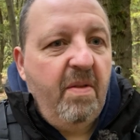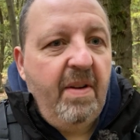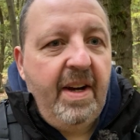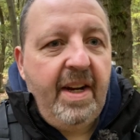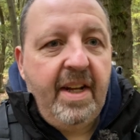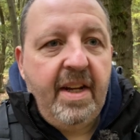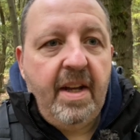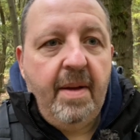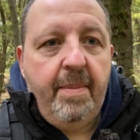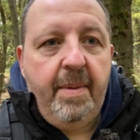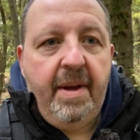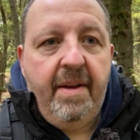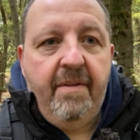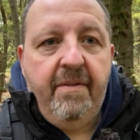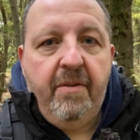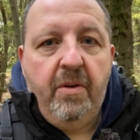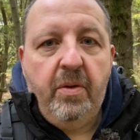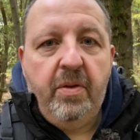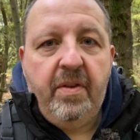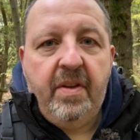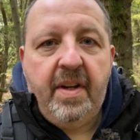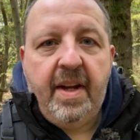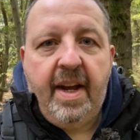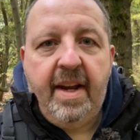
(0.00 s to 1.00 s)
I really come here for
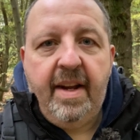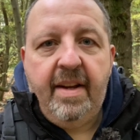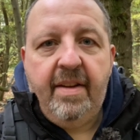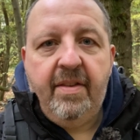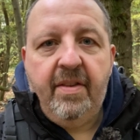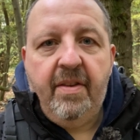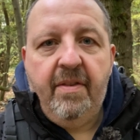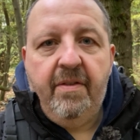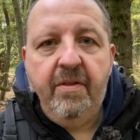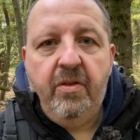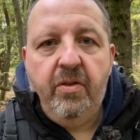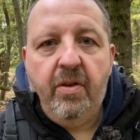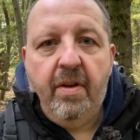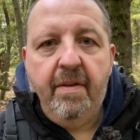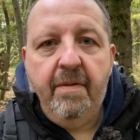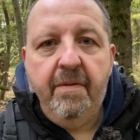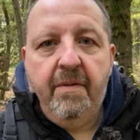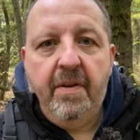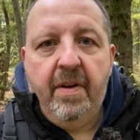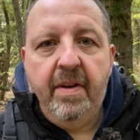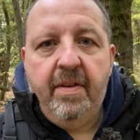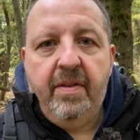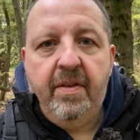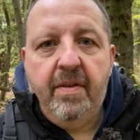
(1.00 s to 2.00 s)
today is to try and
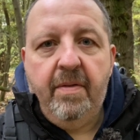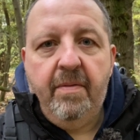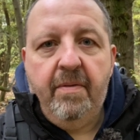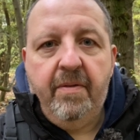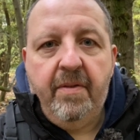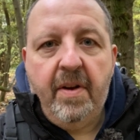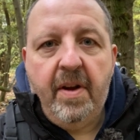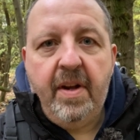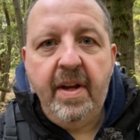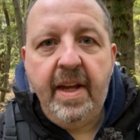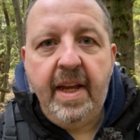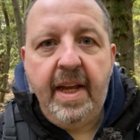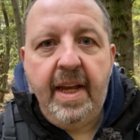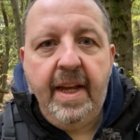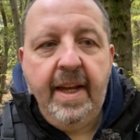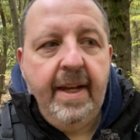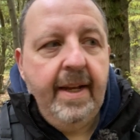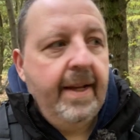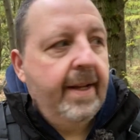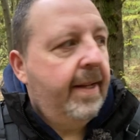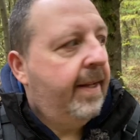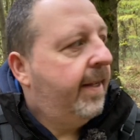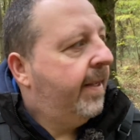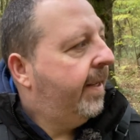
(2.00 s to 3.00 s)
find some fungi.
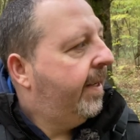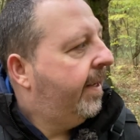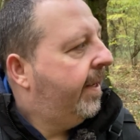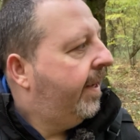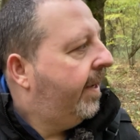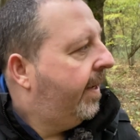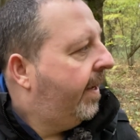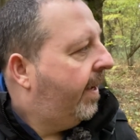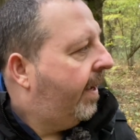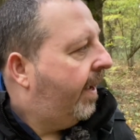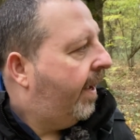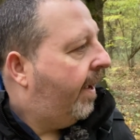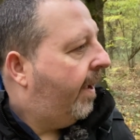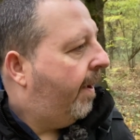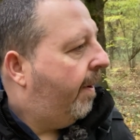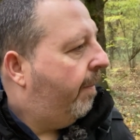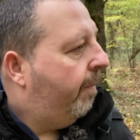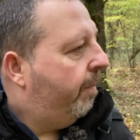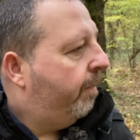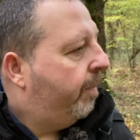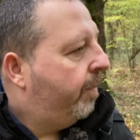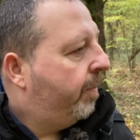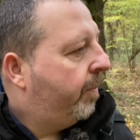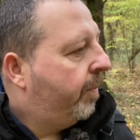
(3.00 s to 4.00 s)
Um,
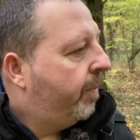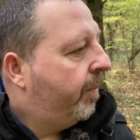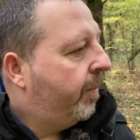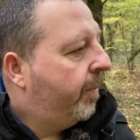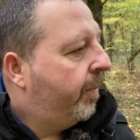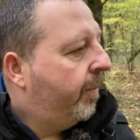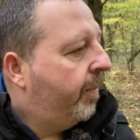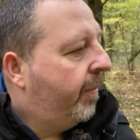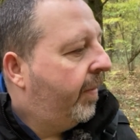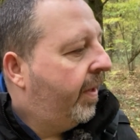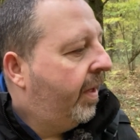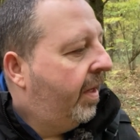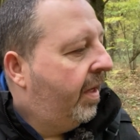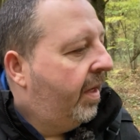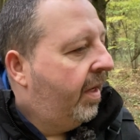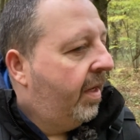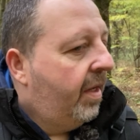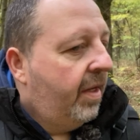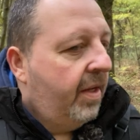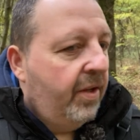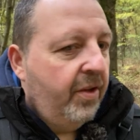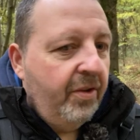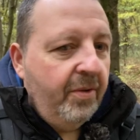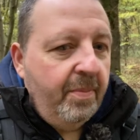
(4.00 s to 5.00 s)

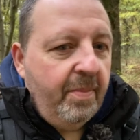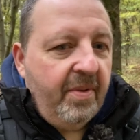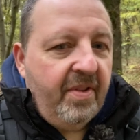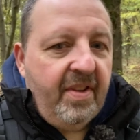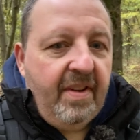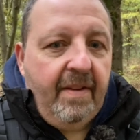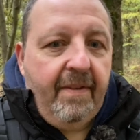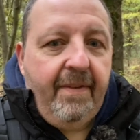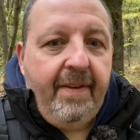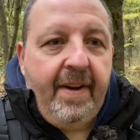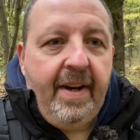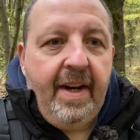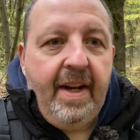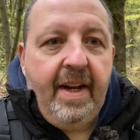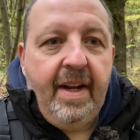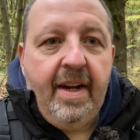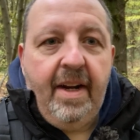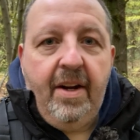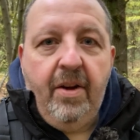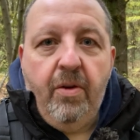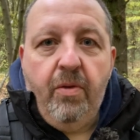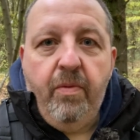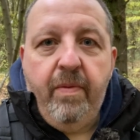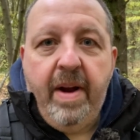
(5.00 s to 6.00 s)
specifically the
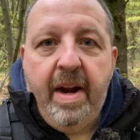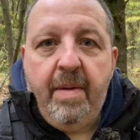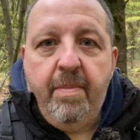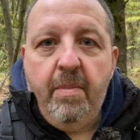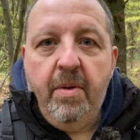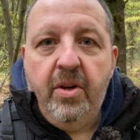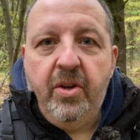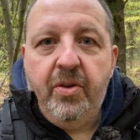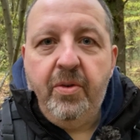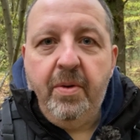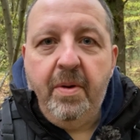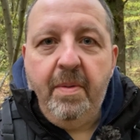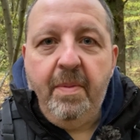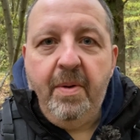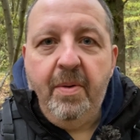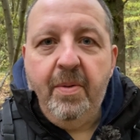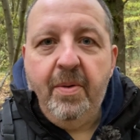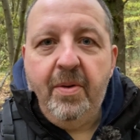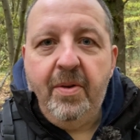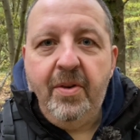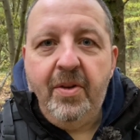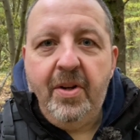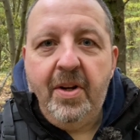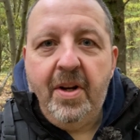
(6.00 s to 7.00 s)
little red mushroomy
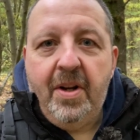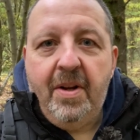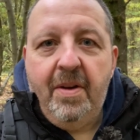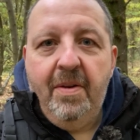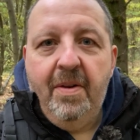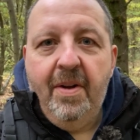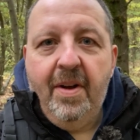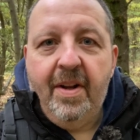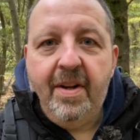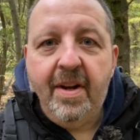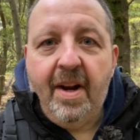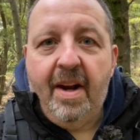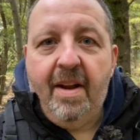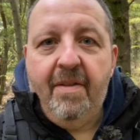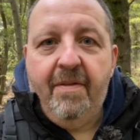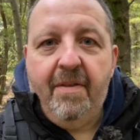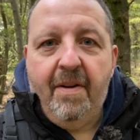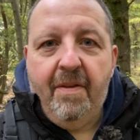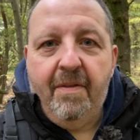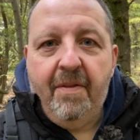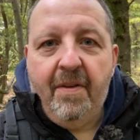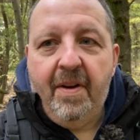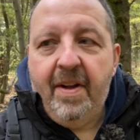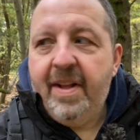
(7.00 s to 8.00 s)
ones, you know. I don't know if
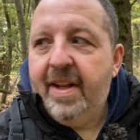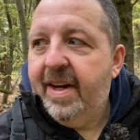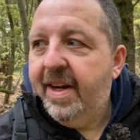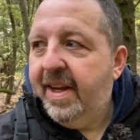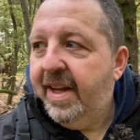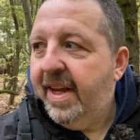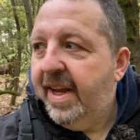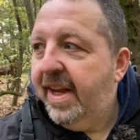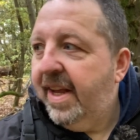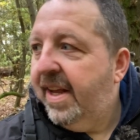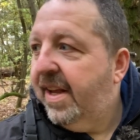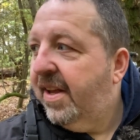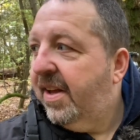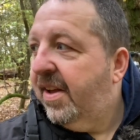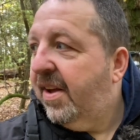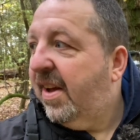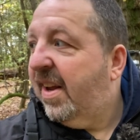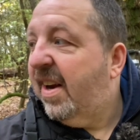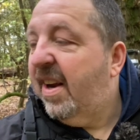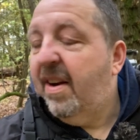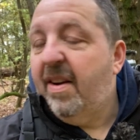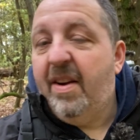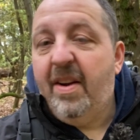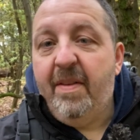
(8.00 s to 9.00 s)
I'll find any here.
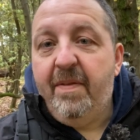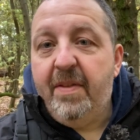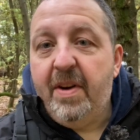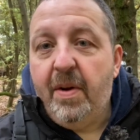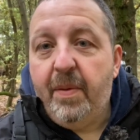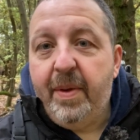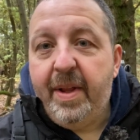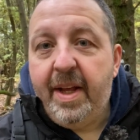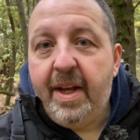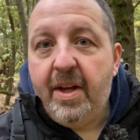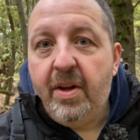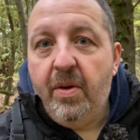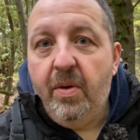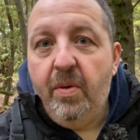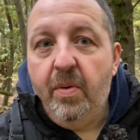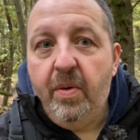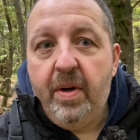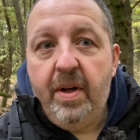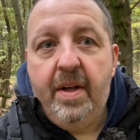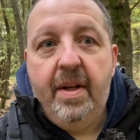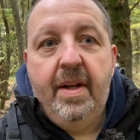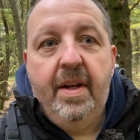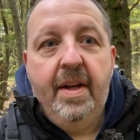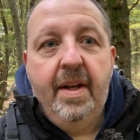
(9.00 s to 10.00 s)
I don't even know what they're called.